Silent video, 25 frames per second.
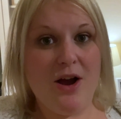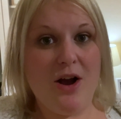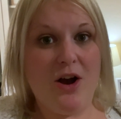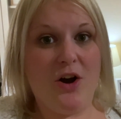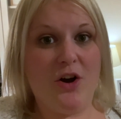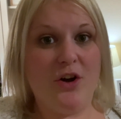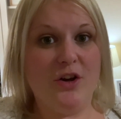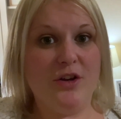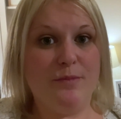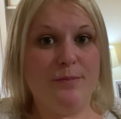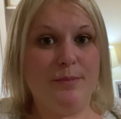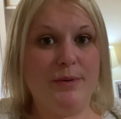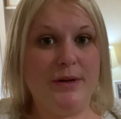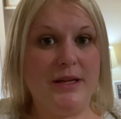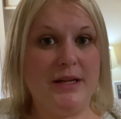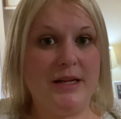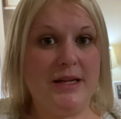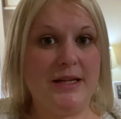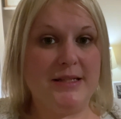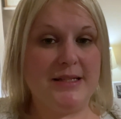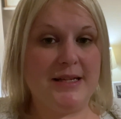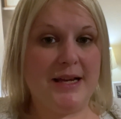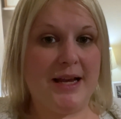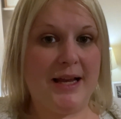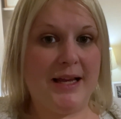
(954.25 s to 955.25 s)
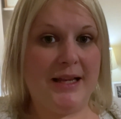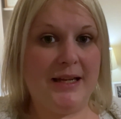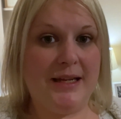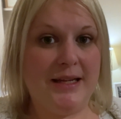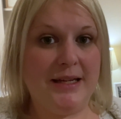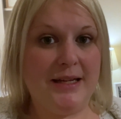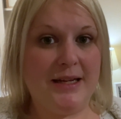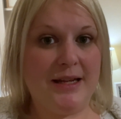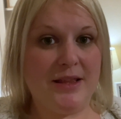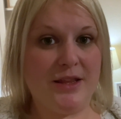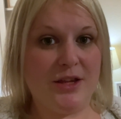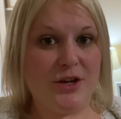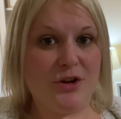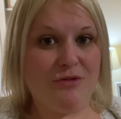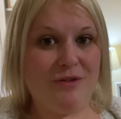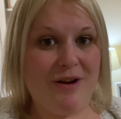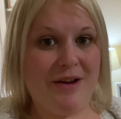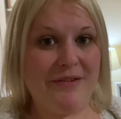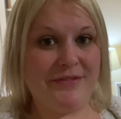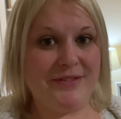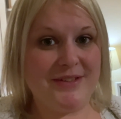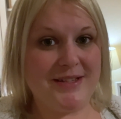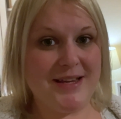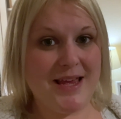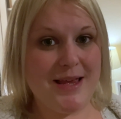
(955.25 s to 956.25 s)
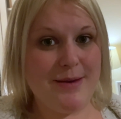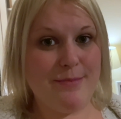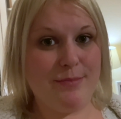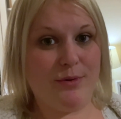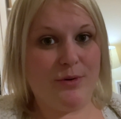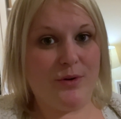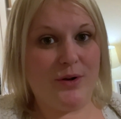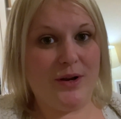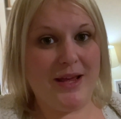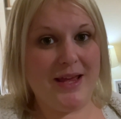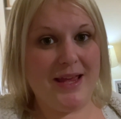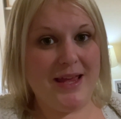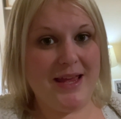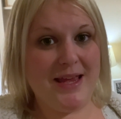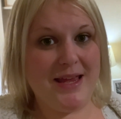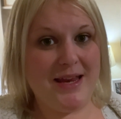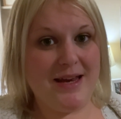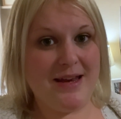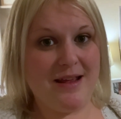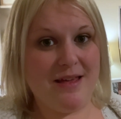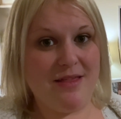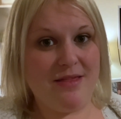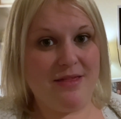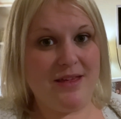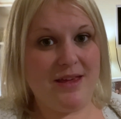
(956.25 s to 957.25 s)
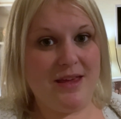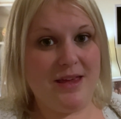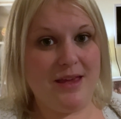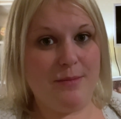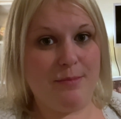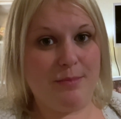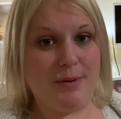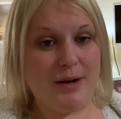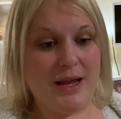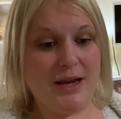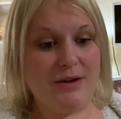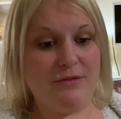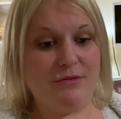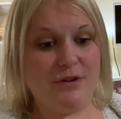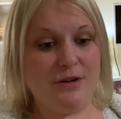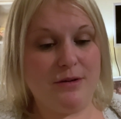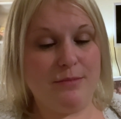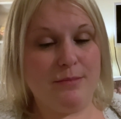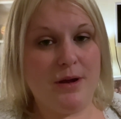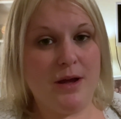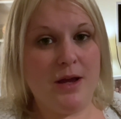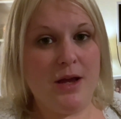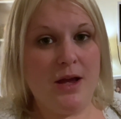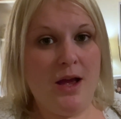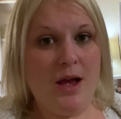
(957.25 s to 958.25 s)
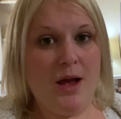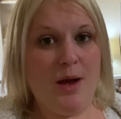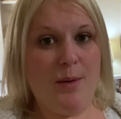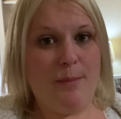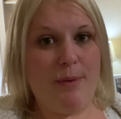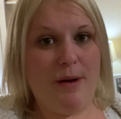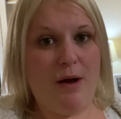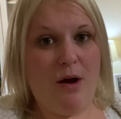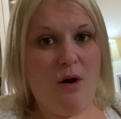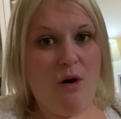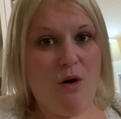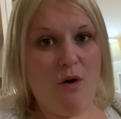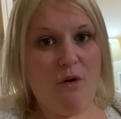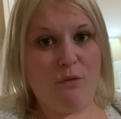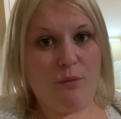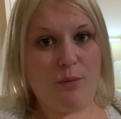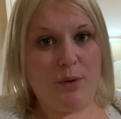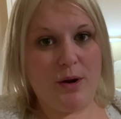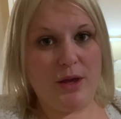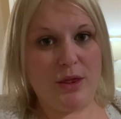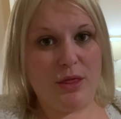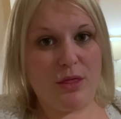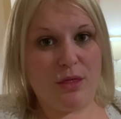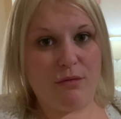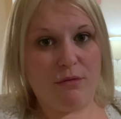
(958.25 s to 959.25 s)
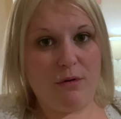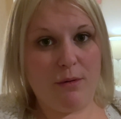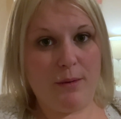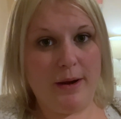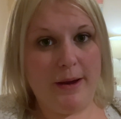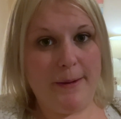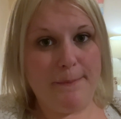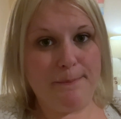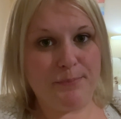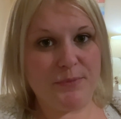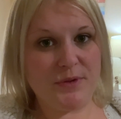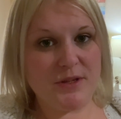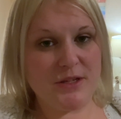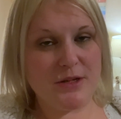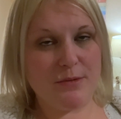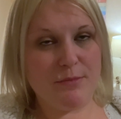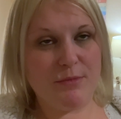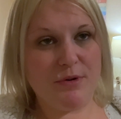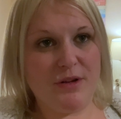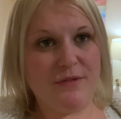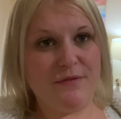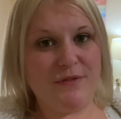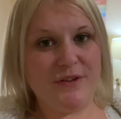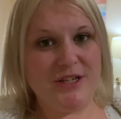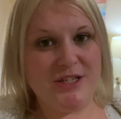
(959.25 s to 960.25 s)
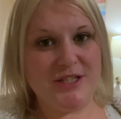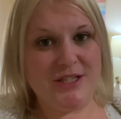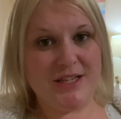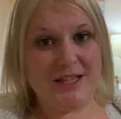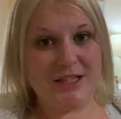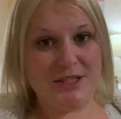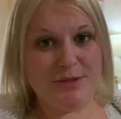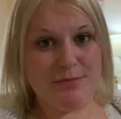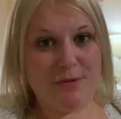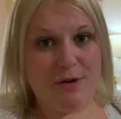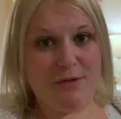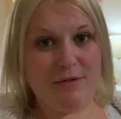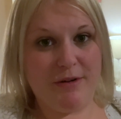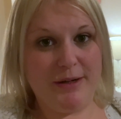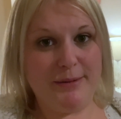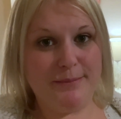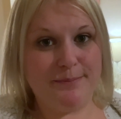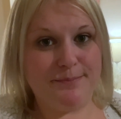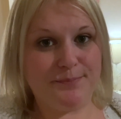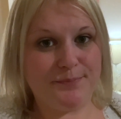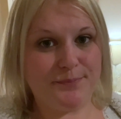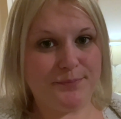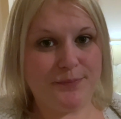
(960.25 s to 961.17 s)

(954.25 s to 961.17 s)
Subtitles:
I've been tackling the craft table in the playroom, about halfway through it, so I'm finish that tomorrow.